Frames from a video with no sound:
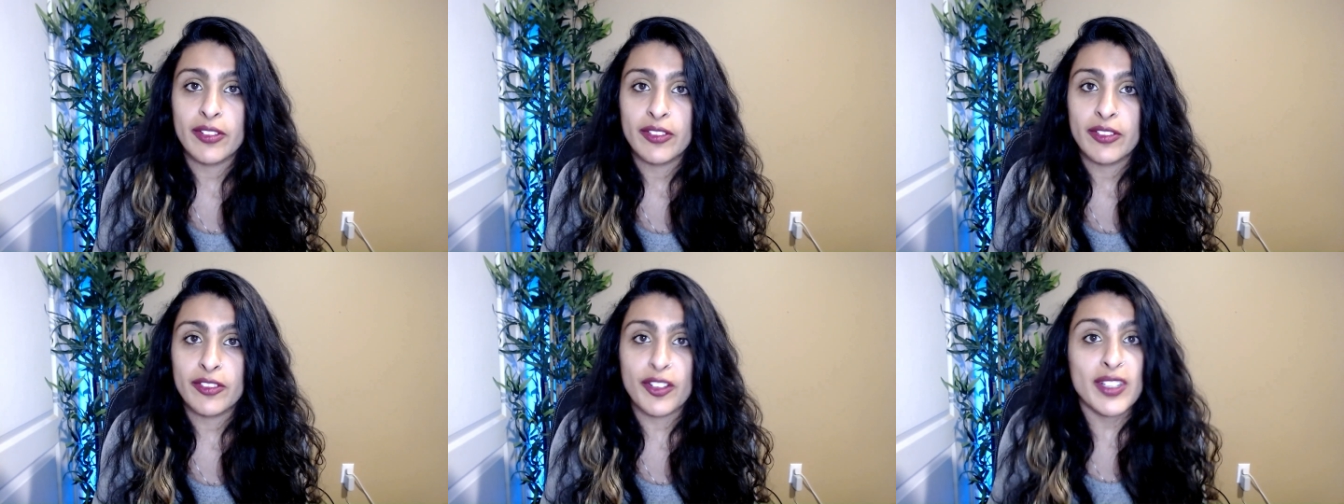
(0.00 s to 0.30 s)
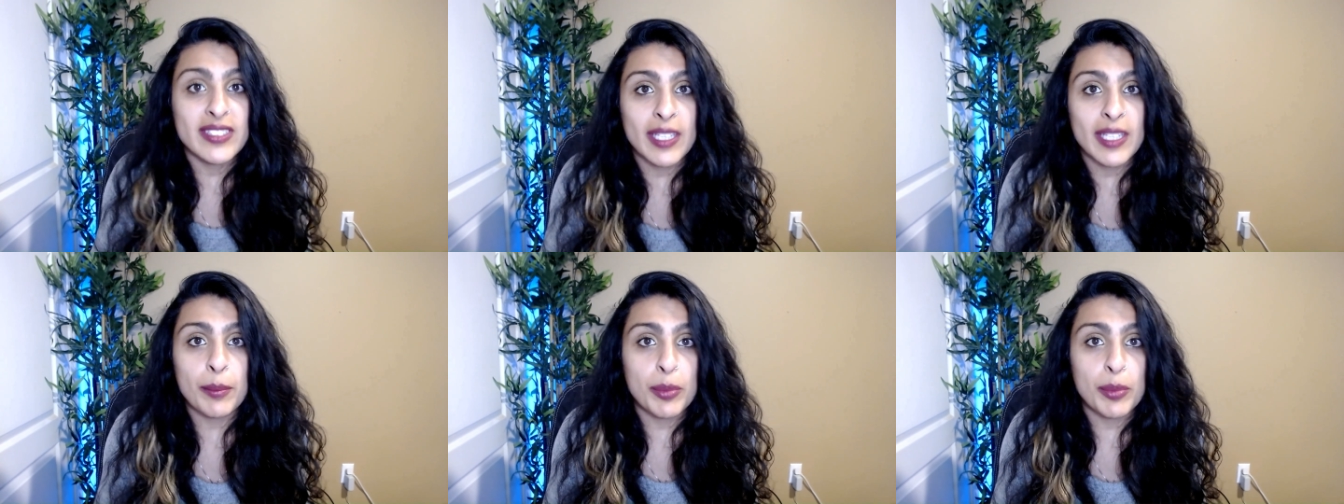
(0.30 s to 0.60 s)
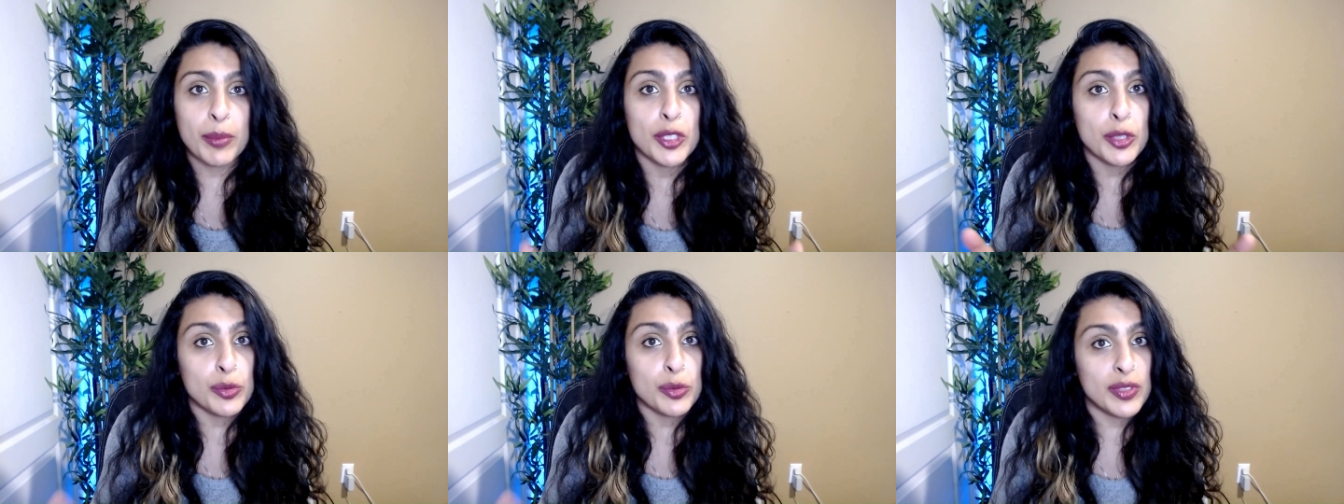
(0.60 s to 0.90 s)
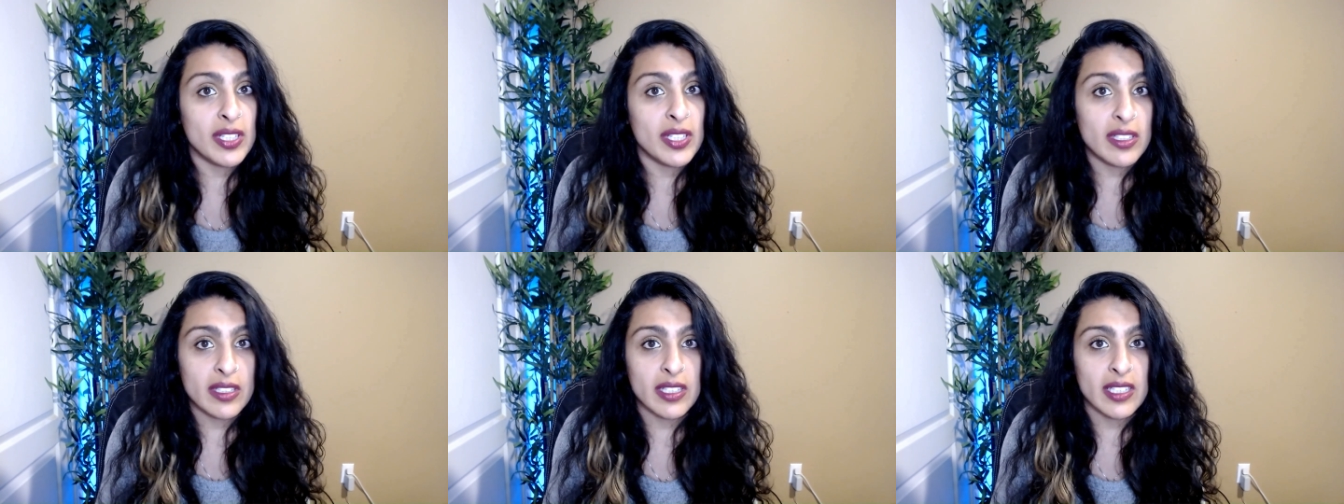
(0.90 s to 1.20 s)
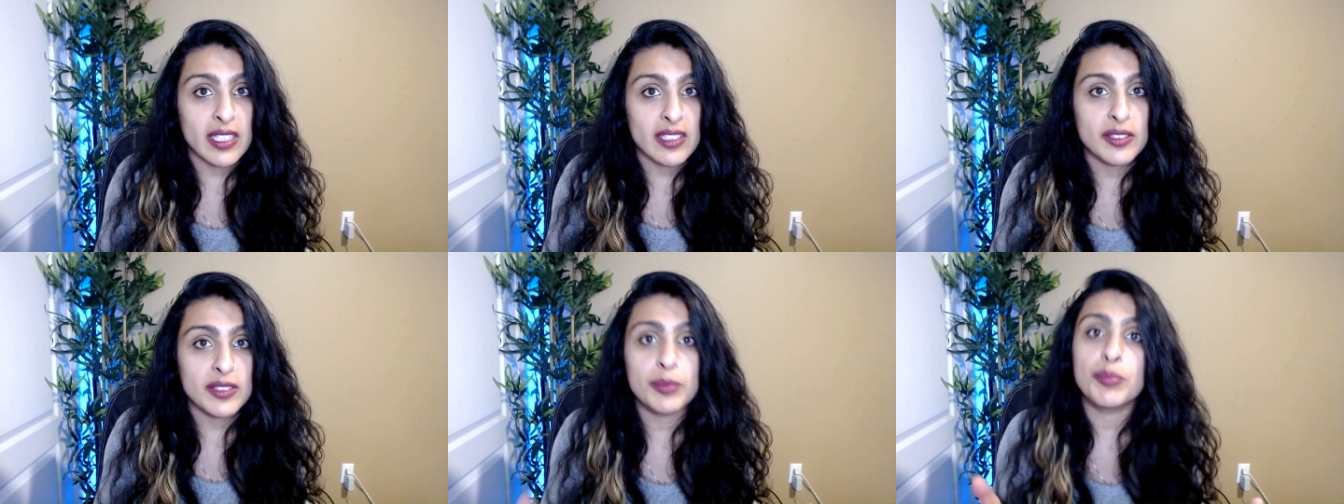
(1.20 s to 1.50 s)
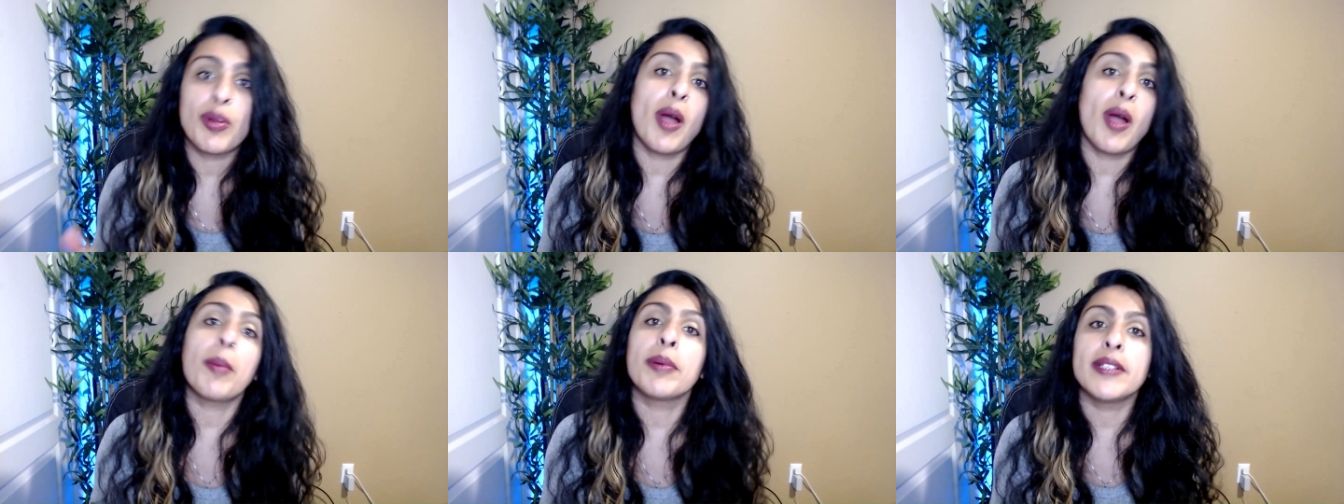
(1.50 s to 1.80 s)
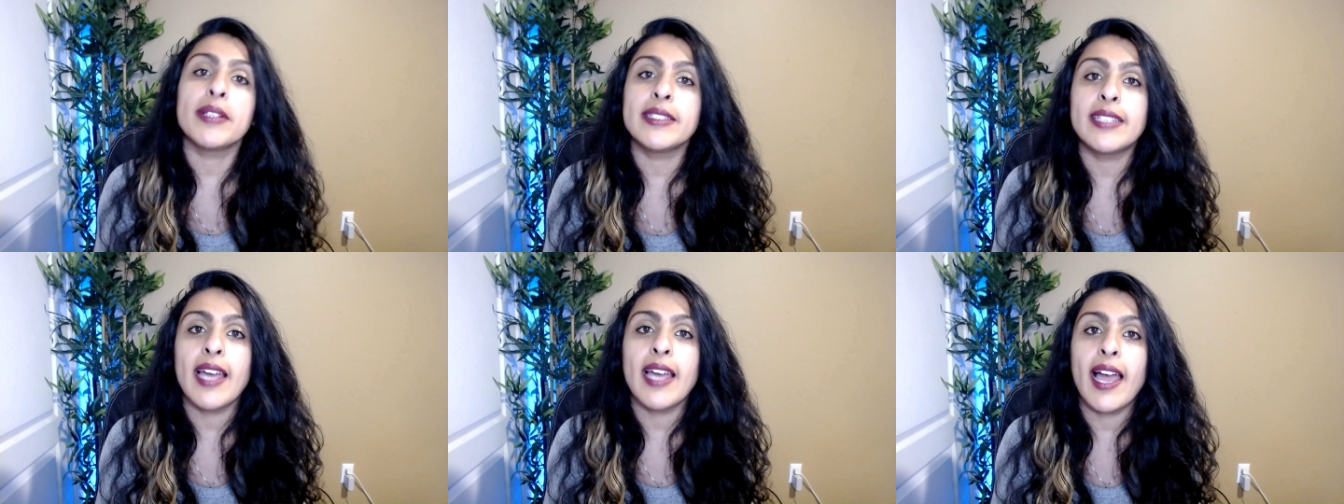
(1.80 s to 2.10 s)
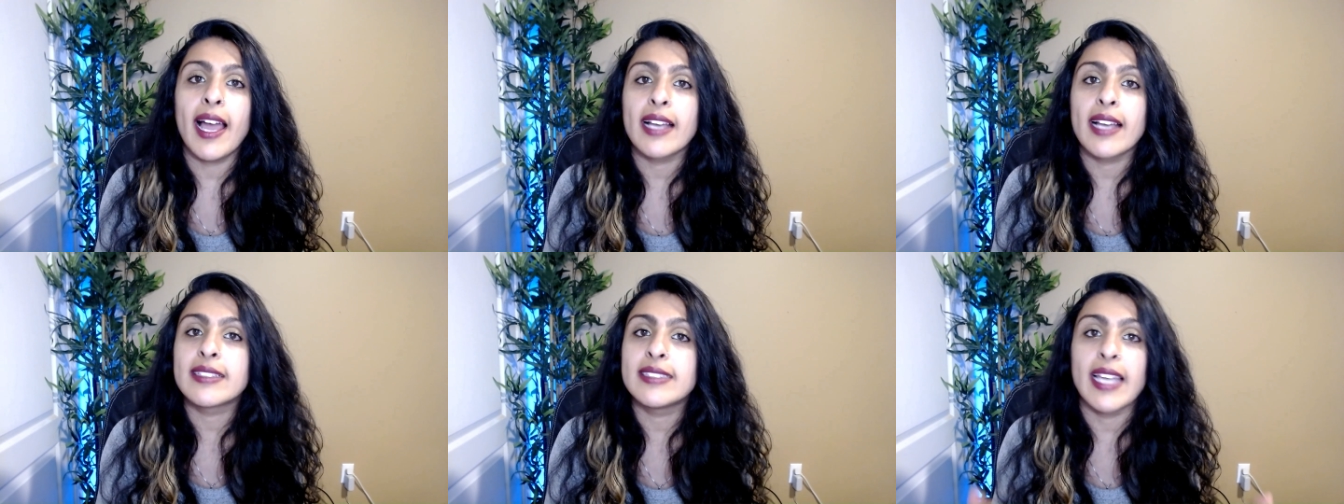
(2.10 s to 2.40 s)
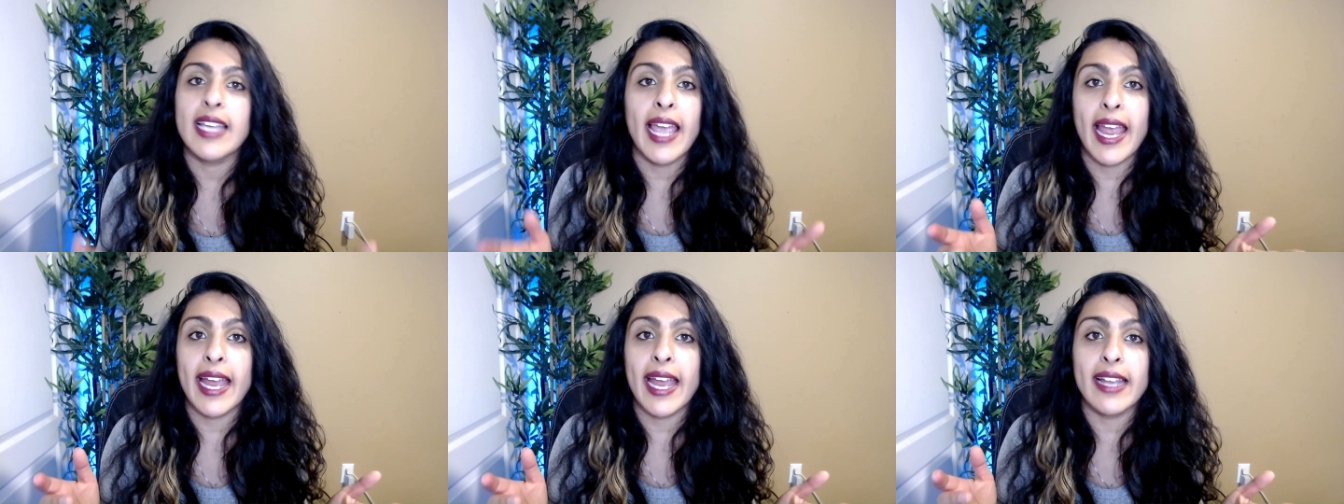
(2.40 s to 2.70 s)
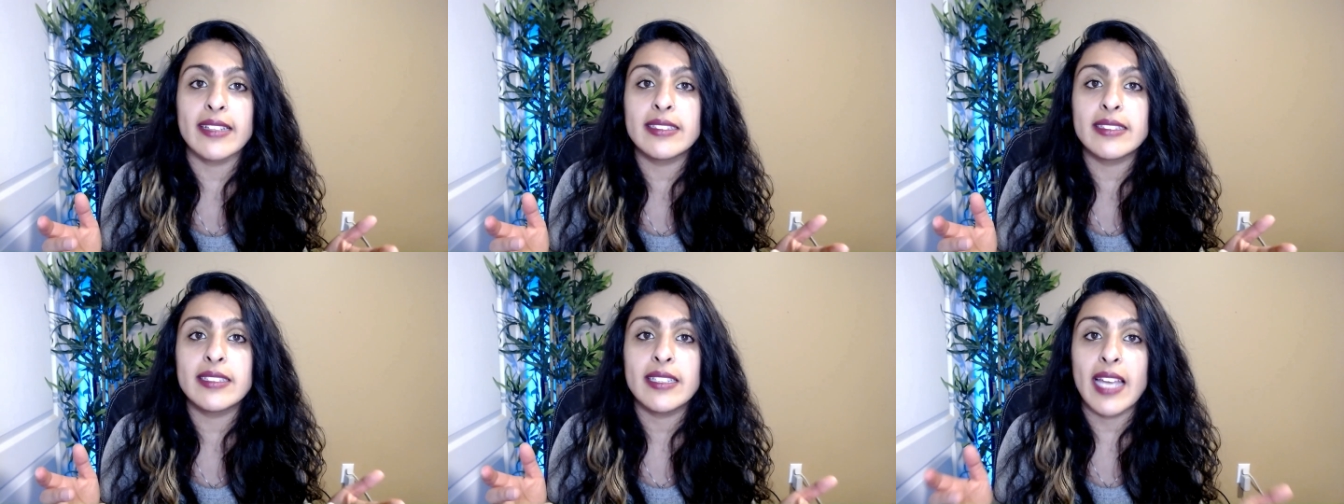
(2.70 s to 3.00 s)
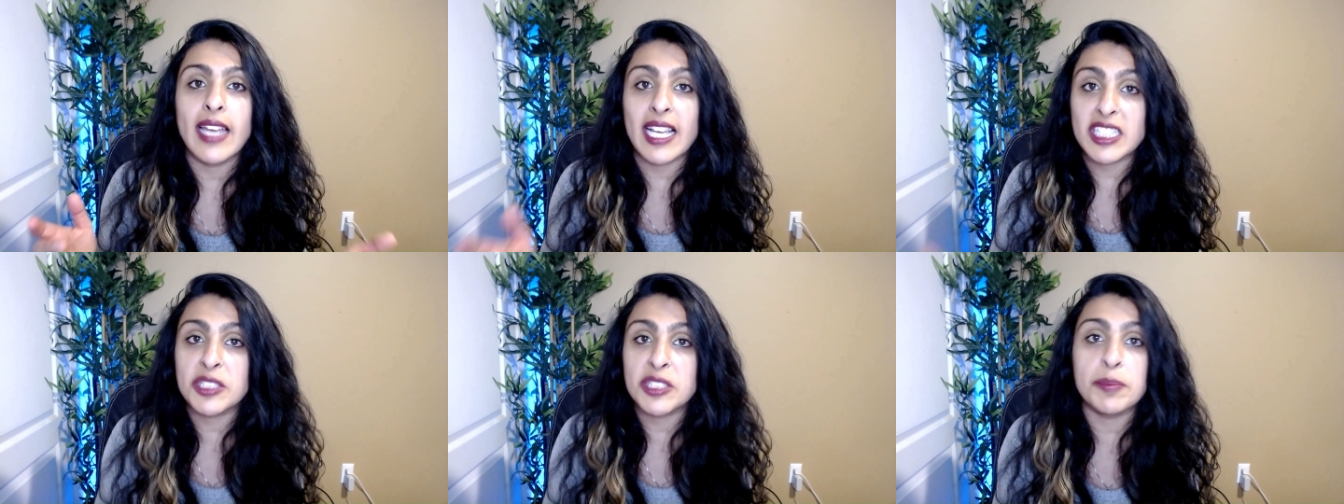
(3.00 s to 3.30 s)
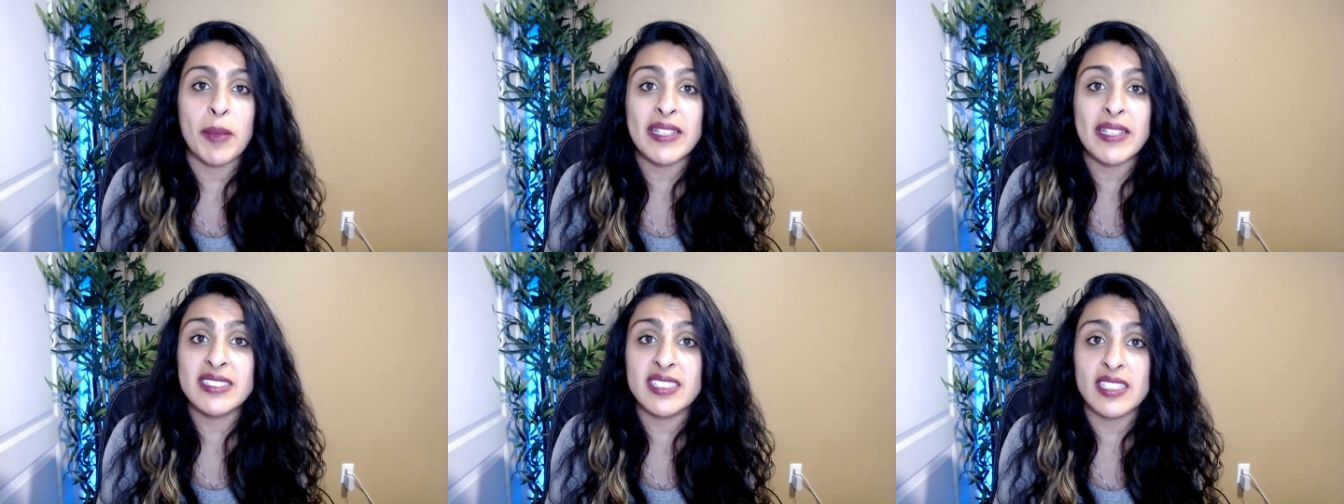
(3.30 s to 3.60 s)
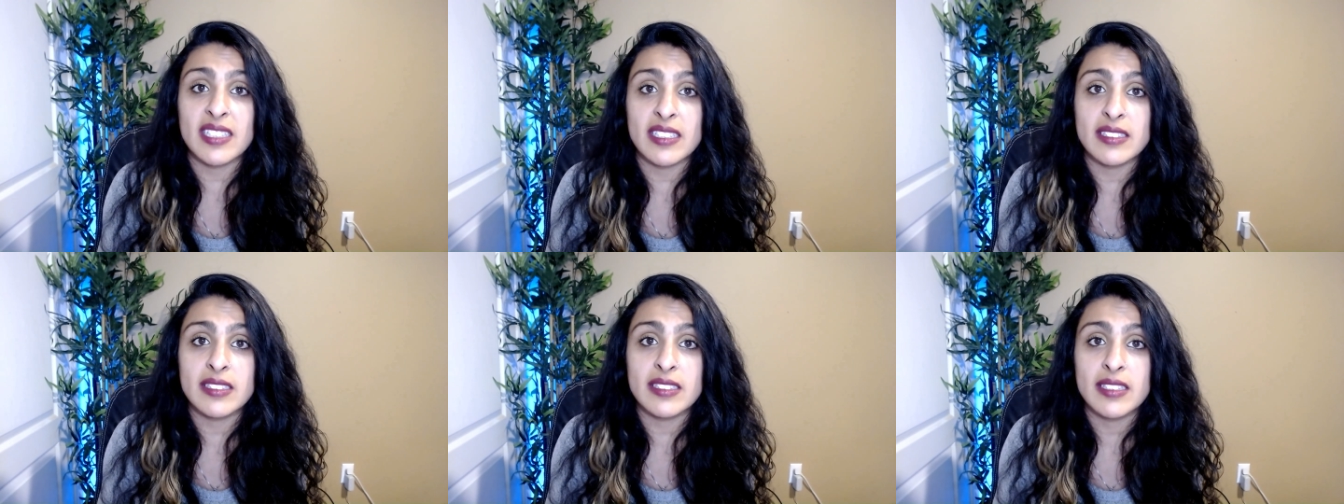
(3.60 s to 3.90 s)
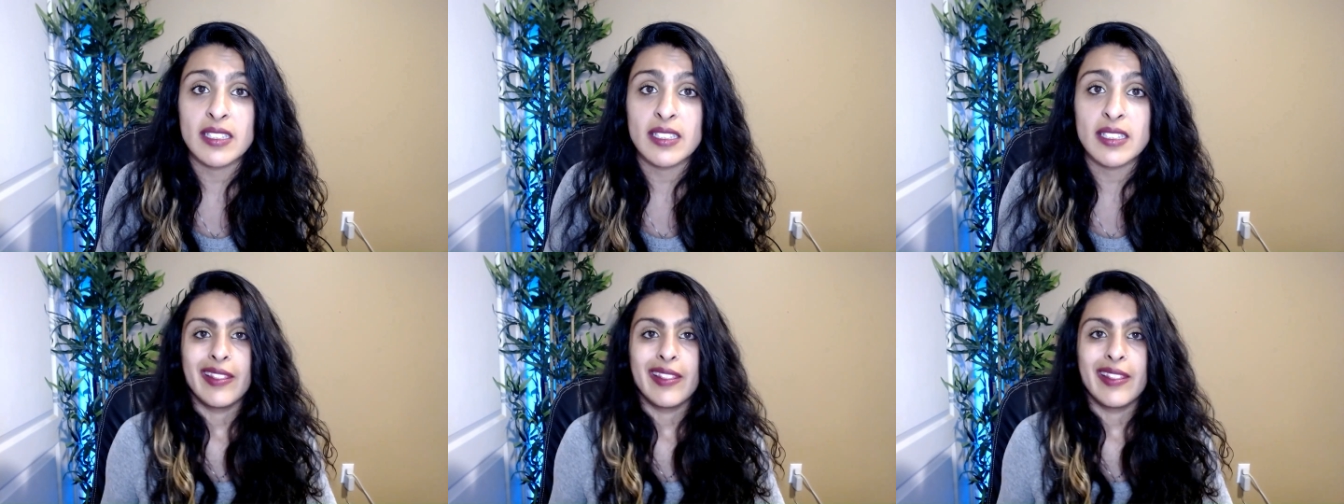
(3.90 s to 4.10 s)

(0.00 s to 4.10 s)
For example, utilities, property tax, and expenses.